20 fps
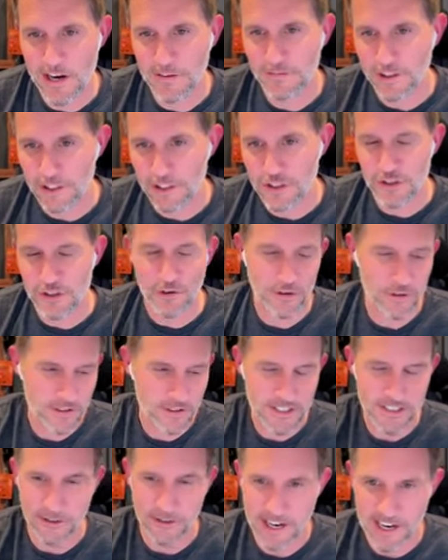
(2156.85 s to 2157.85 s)
have the
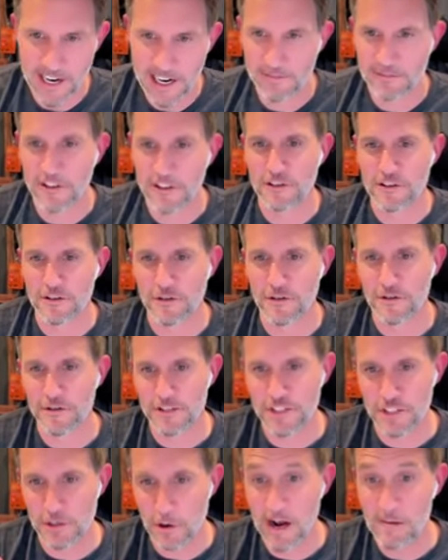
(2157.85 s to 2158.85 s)
controls okay i have the
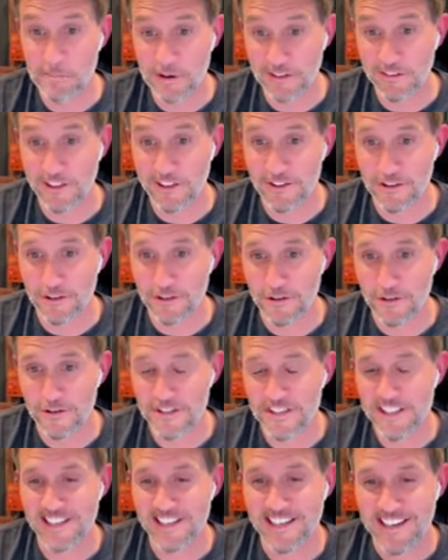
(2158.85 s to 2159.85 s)
controls you hop on the
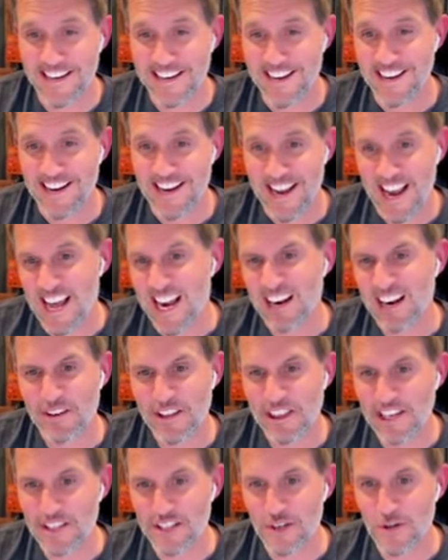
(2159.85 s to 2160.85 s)
controls and
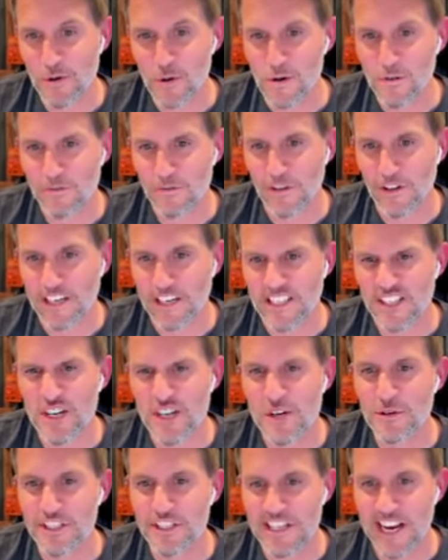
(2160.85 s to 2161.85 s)
everything's cool for like two